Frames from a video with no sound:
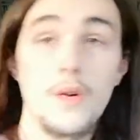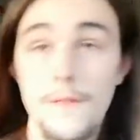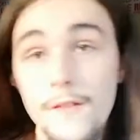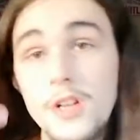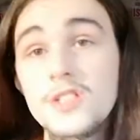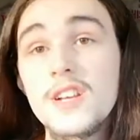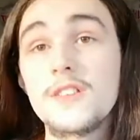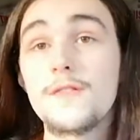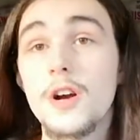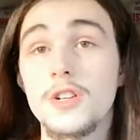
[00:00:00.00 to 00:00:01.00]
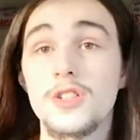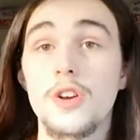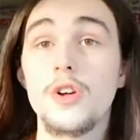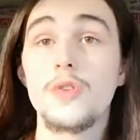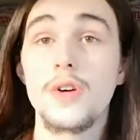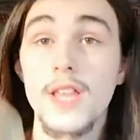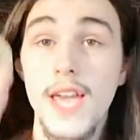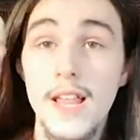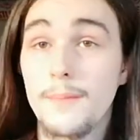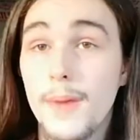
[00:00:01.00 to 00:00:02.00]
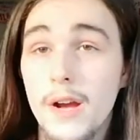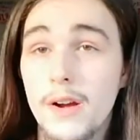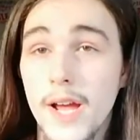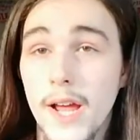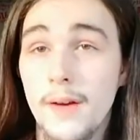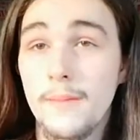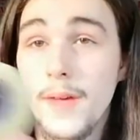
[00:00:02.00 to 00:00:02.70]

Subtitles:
First things first, you're going to want to get the bearing